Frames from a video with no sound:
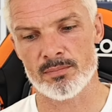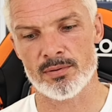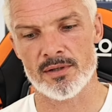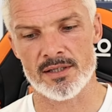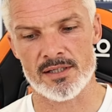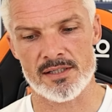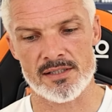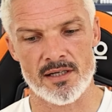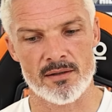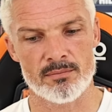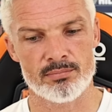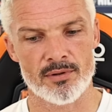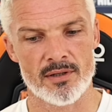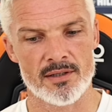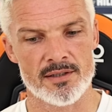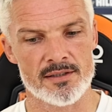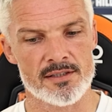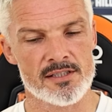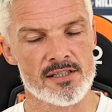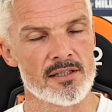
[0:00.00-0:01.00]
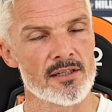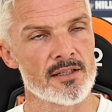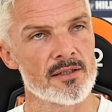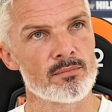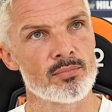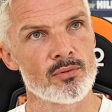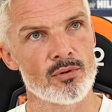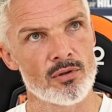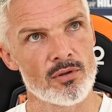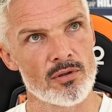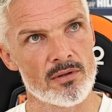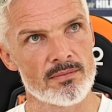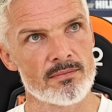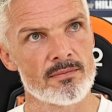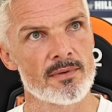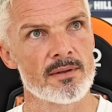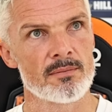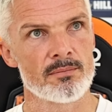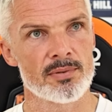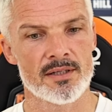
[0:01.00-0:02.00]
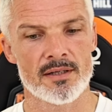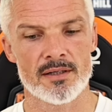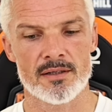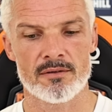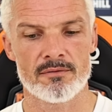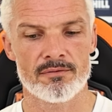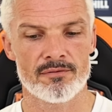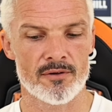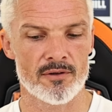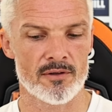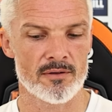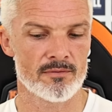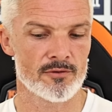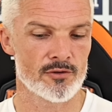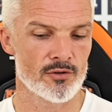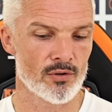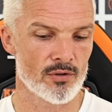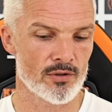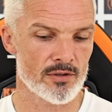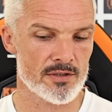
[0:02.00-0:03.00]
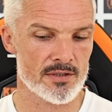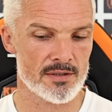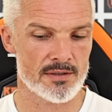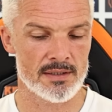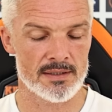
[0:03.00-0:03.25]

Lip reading: plays that brilliant slide ball in behind for Yort,